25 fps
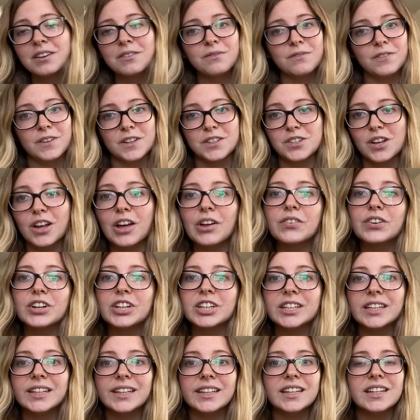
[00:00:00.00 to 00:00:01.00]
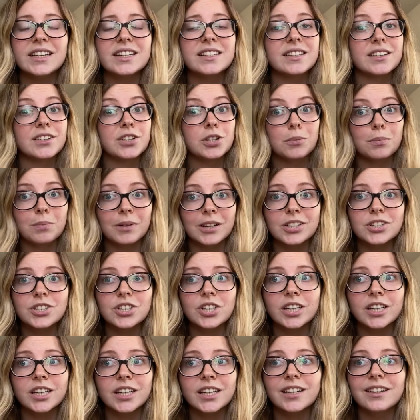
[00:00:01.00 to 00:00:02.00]
fits all of your needs and your
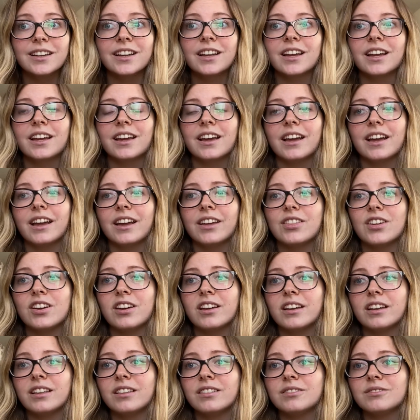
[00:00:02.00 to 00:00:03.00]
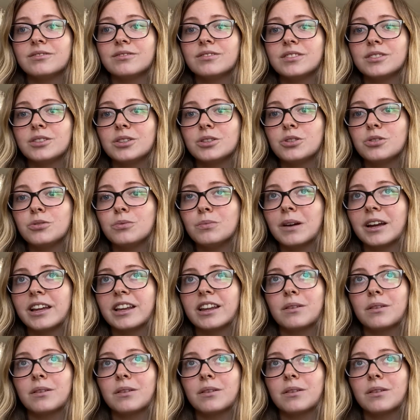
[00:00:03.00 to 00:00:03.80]
budget and then you might